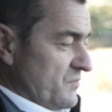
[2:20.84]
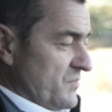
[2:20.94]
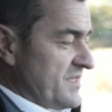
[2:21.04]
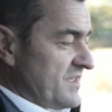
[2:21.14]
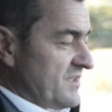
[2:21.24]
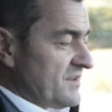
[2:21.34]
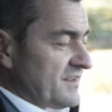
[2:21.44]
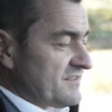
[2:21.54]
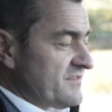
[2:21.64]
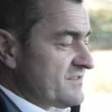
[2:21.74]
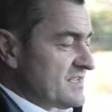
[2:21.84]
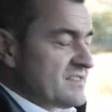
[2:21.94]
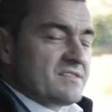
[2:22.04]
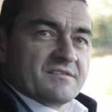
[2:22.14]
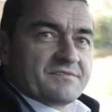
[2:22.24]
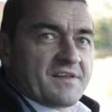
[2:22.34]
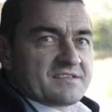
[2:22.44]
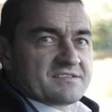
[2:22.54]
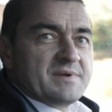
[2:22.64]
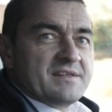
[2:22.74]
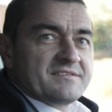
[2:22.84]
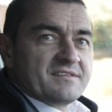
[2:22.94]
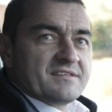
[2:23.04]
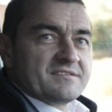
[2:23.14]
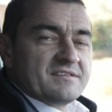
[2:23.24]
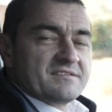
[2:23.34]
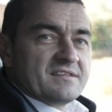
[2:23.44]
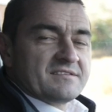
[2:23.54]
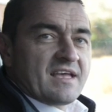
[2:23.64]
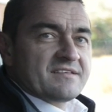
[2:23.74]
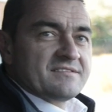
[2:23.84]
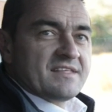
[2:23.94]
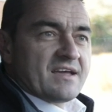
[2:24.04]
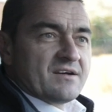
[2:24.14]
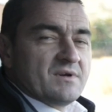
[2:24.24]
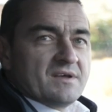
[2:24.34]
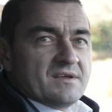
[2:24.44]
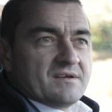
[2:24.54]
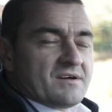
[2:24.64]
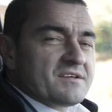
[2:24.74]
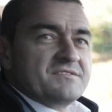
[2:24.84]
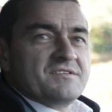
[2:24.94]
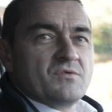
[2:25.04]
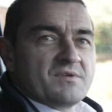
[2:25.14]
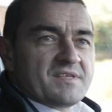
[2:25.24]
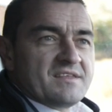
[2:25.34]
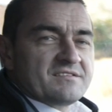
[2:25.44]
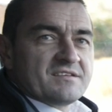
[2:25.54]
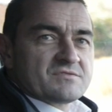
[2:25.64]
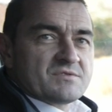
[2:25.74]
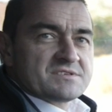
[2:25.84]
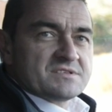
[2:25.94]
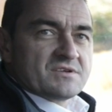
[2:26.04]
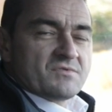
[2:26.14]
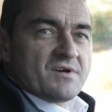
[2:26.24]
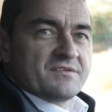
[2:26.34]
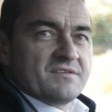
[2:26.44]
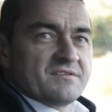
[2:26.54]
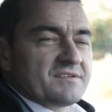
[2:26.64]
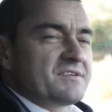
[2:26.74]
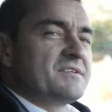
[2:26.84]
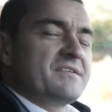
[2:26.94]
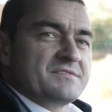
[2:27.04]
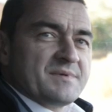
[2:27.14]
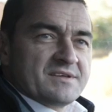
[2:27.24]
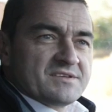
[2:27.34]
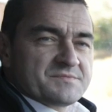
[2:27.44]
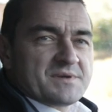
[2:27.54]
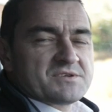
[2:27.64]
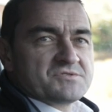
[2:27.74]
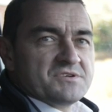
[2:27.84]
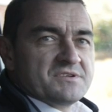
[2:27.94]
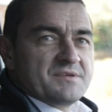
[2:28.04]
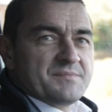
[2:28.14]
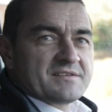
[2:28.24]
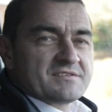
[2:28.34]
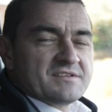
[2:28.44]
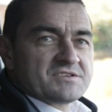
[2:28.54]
With the connectivity flexibility that this has now, I can deal with any situation that arises. I don't have to make a special journey back to the